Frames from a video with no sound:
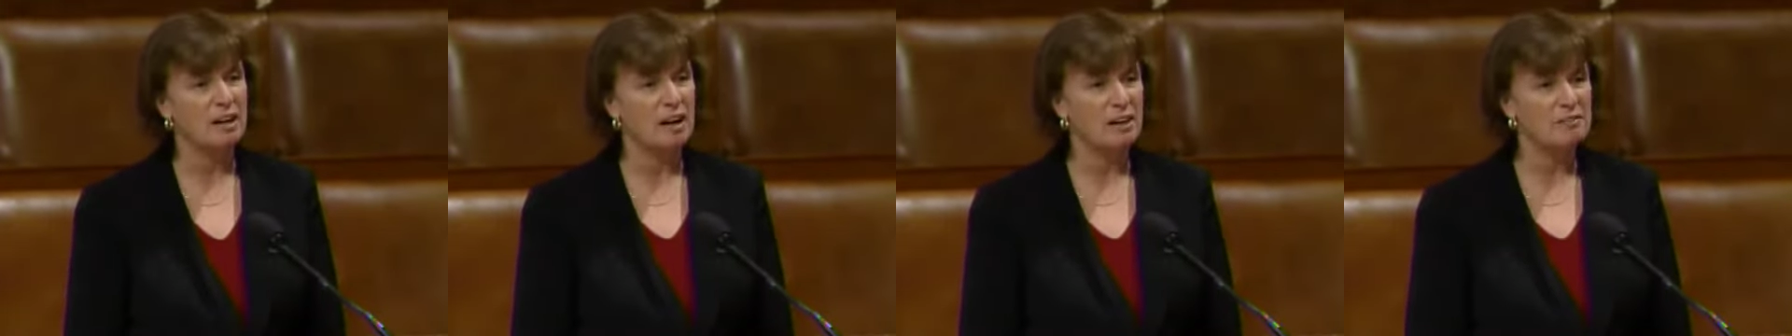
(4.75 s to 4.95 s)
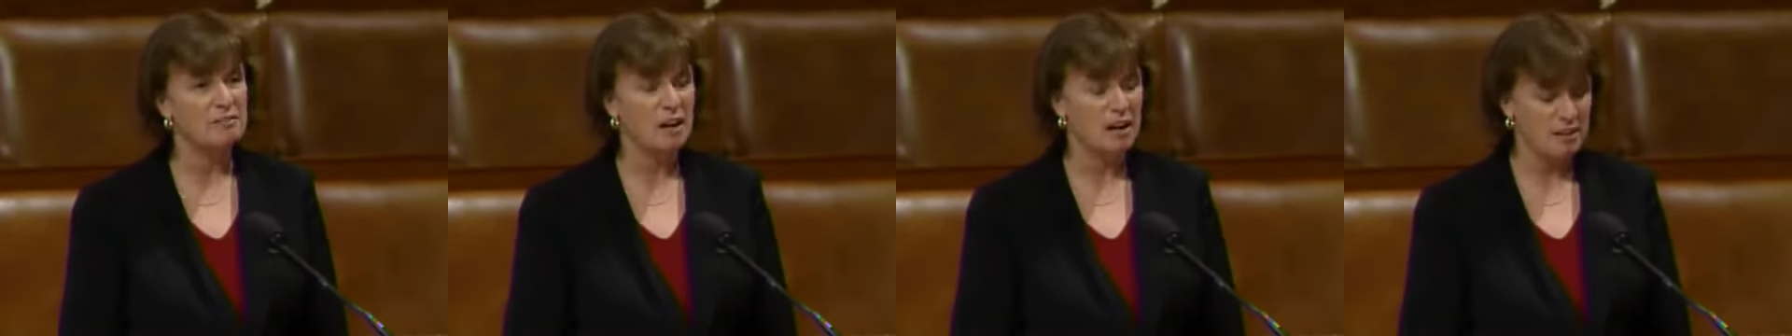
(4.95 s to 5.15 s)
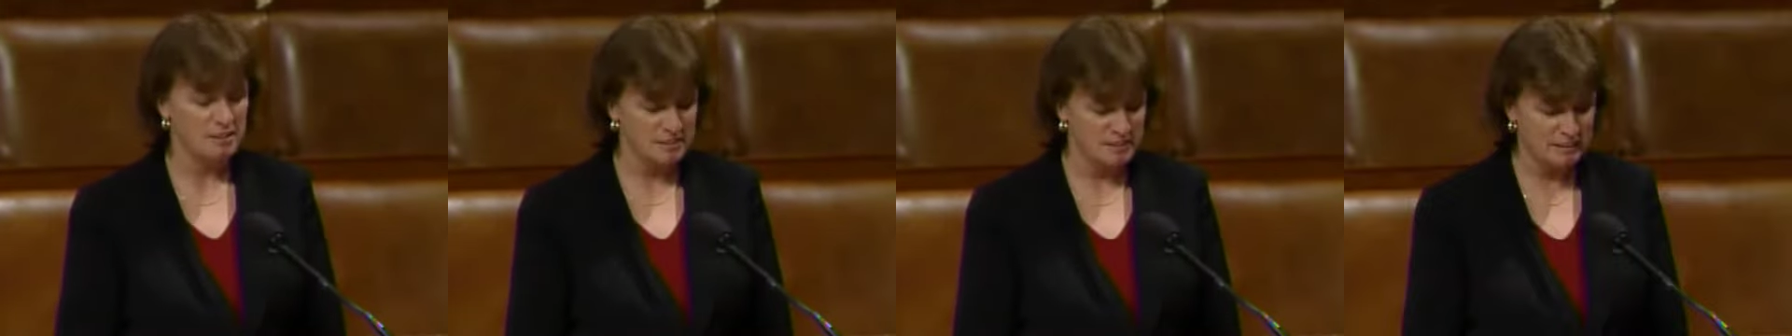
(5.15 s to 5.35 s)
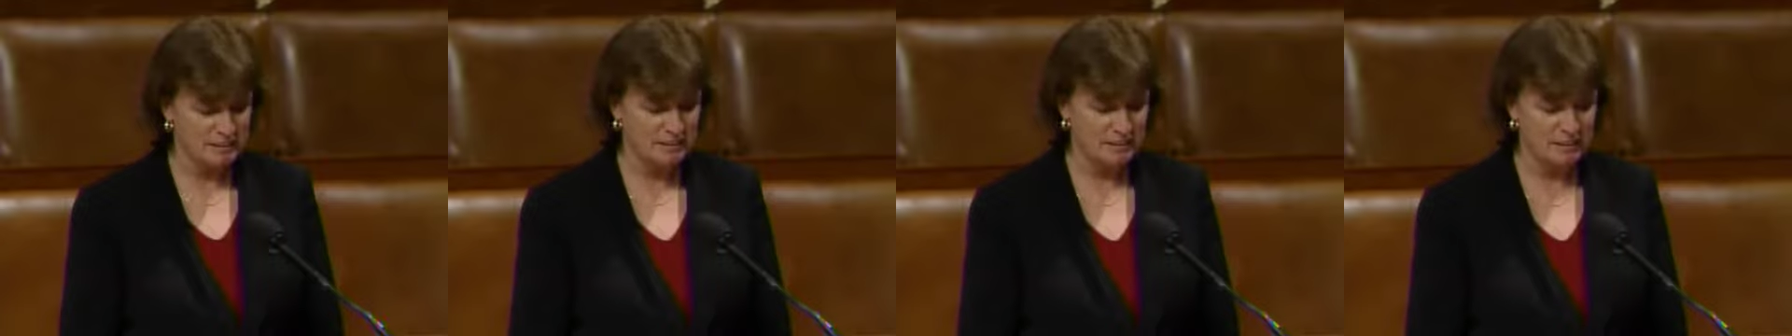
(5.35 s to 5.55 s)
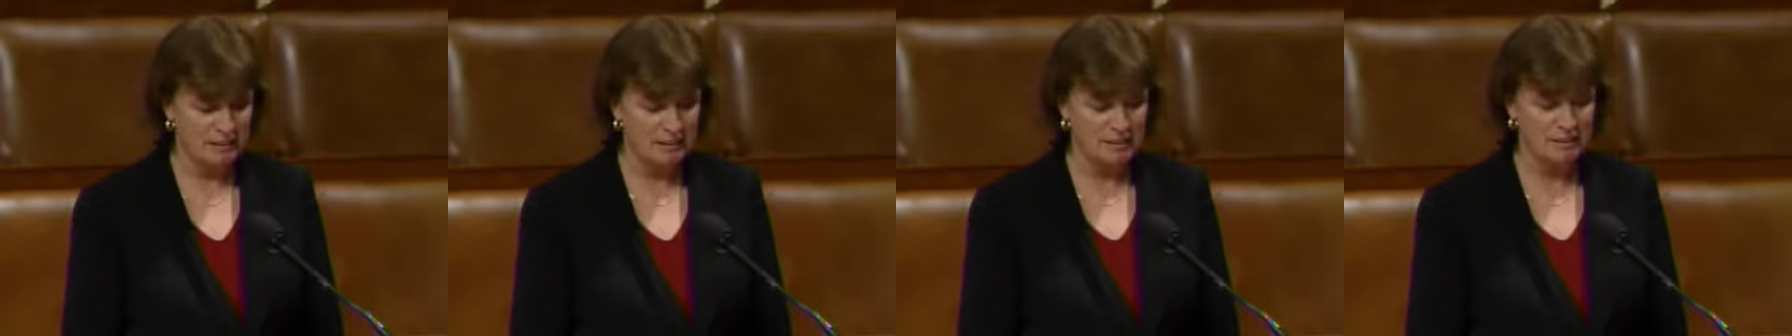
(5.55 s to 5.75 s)
I rise
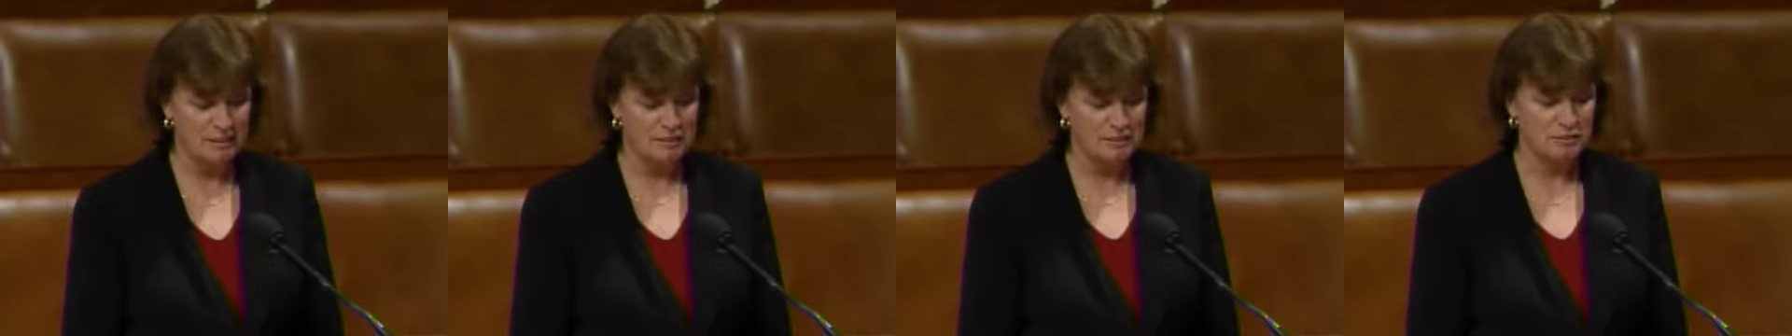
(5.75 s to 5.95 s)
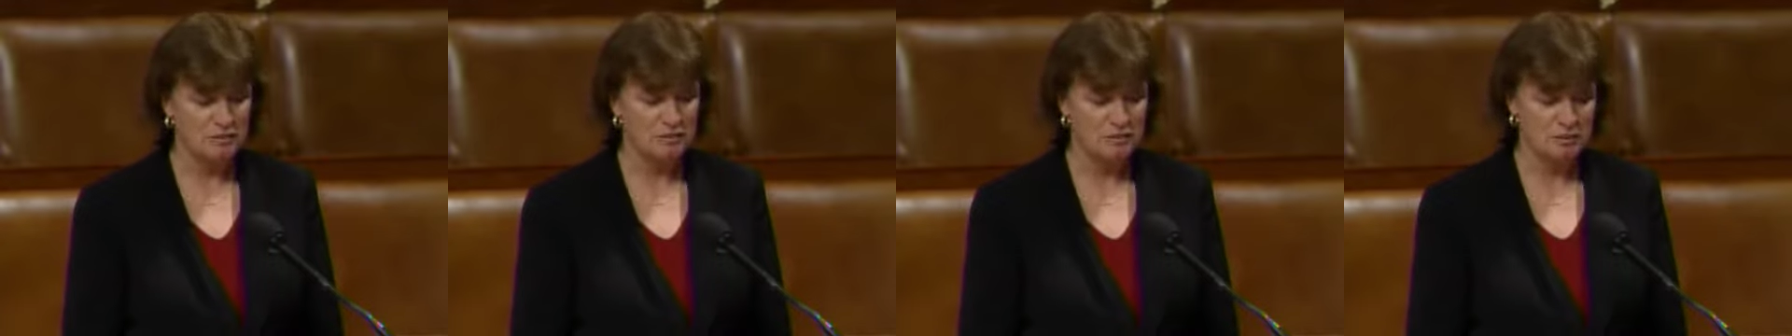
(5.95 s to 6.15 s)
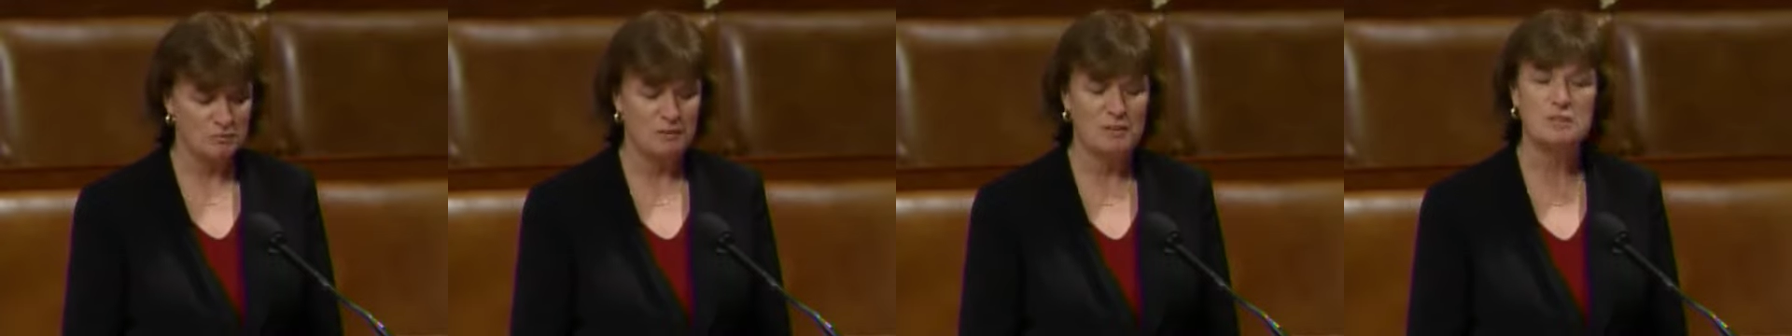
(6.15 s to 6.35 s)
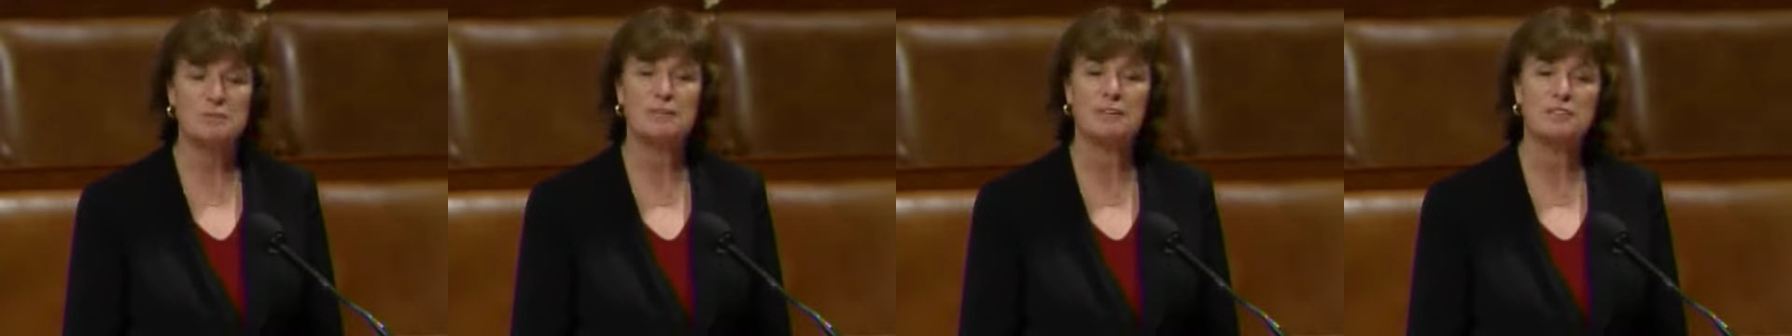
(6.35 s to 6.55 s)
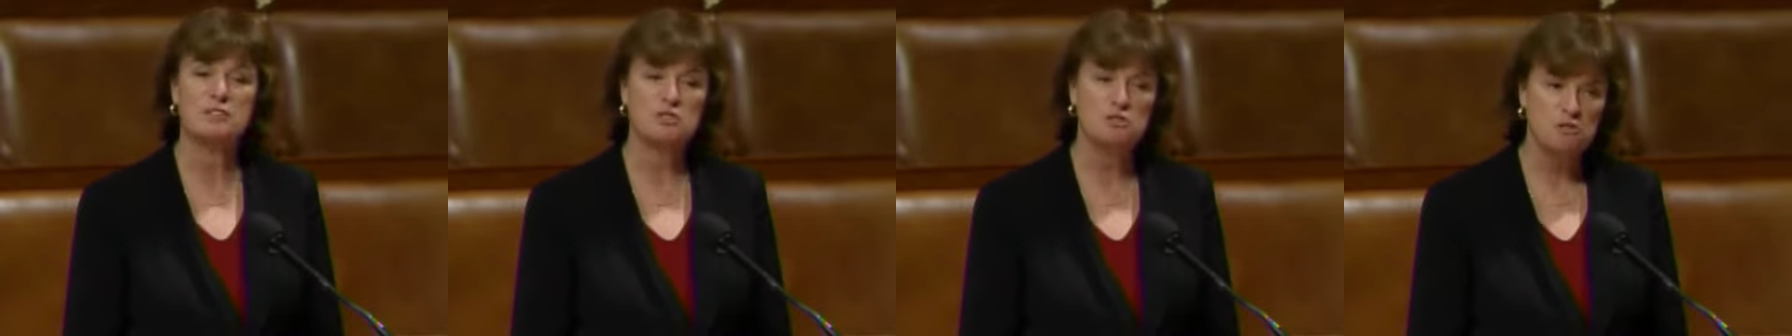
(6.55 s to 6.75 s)
today to express
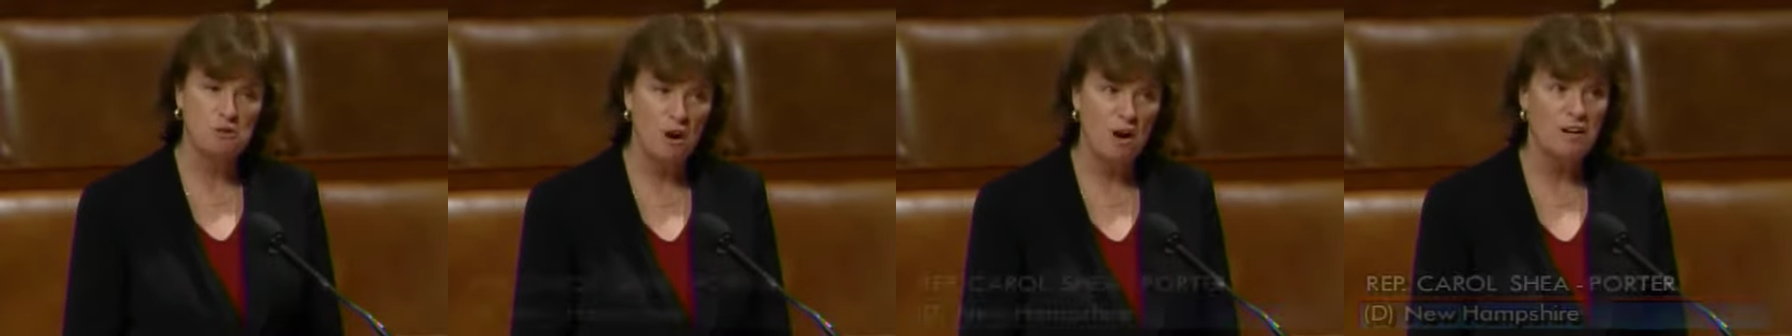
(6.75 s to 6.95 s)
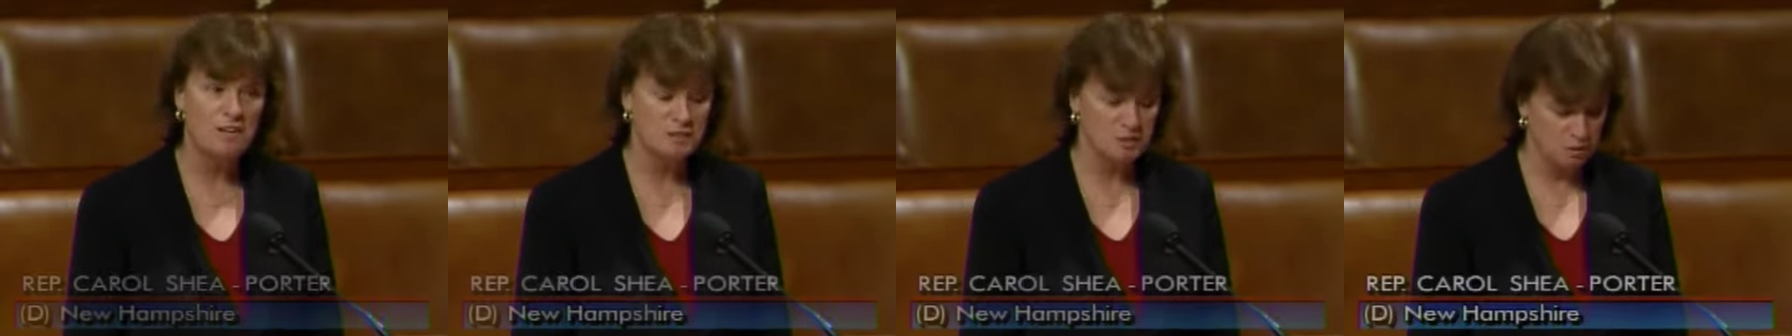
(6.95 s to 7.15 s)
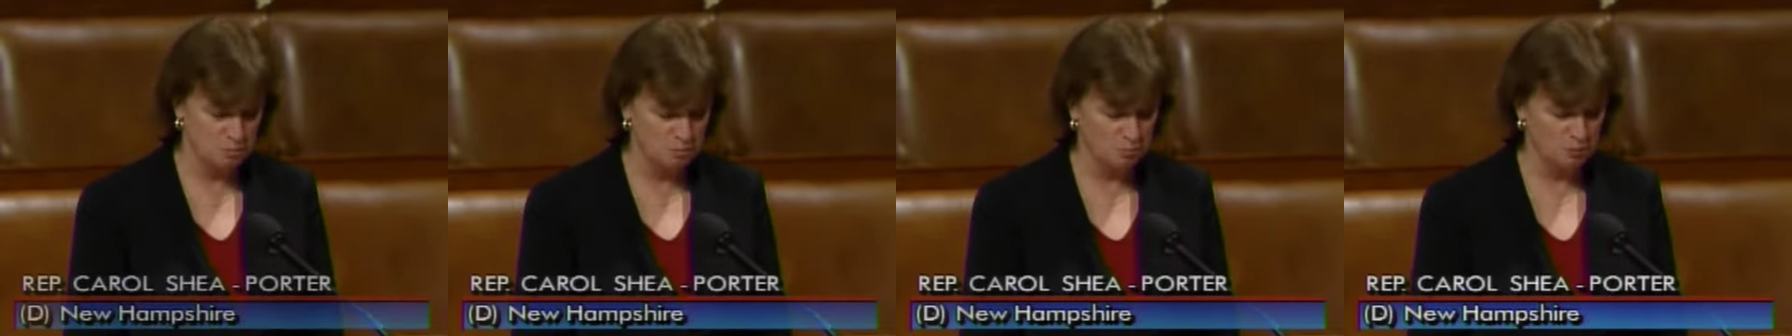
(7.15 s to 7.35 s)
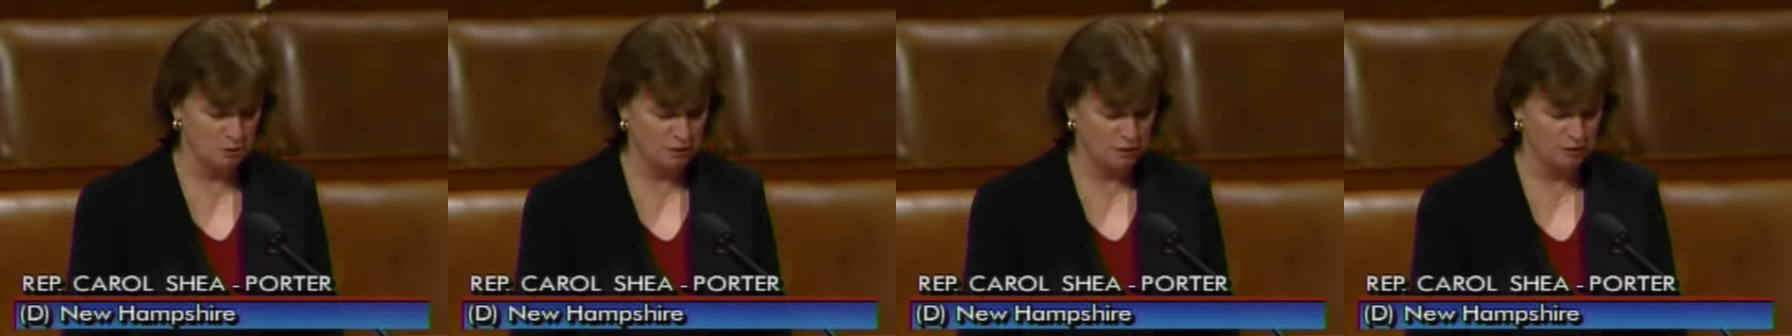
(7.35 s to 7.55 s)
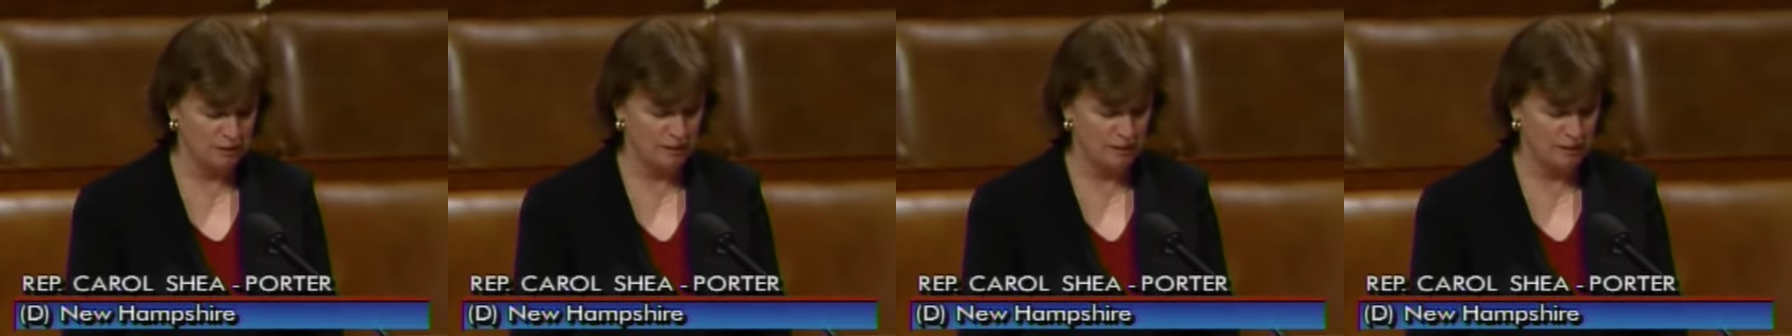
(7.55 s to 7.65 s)
my strong support for